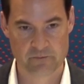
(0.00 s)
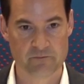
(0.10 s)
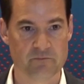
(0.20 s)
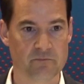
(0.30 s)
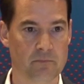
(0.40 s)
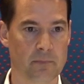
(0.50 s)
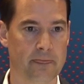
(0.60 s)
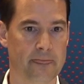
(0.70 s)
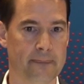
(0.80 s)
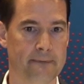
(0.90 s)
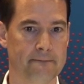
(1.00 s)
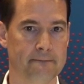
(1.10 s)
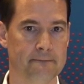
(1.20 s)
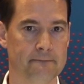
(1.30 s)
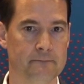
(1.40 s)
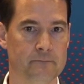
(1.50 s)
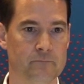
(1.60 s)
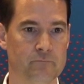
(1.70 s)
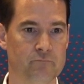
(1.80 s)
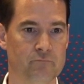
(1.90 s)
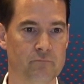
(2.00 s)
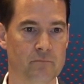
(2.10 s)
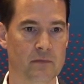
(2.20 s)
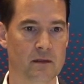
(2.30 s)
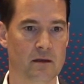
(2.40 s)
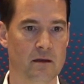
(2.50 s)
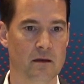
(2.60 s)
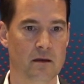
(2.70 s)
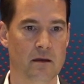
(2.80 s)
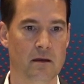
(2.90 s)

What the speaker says: (no one is talking)